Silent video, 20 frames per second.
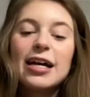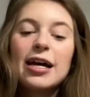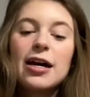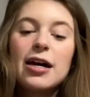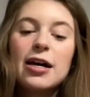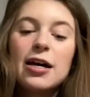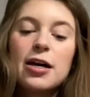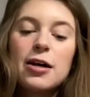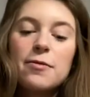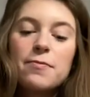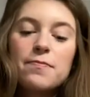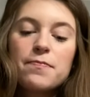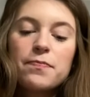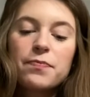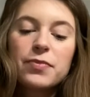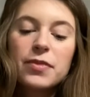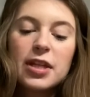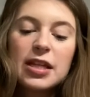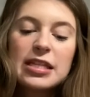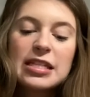um,
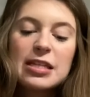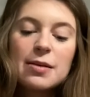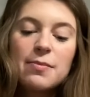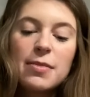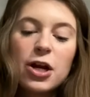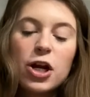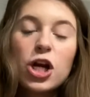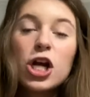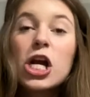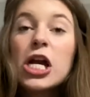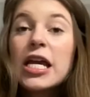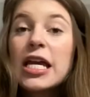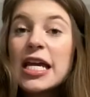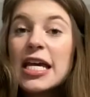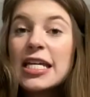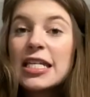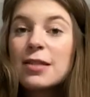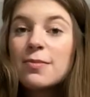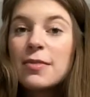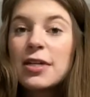it's a Merry
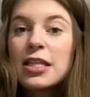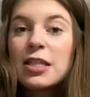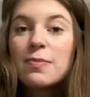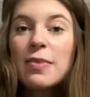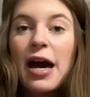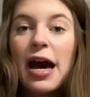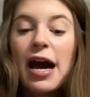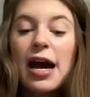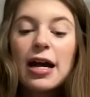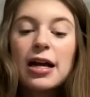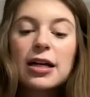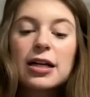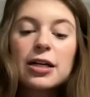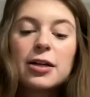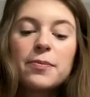Kissmas pack.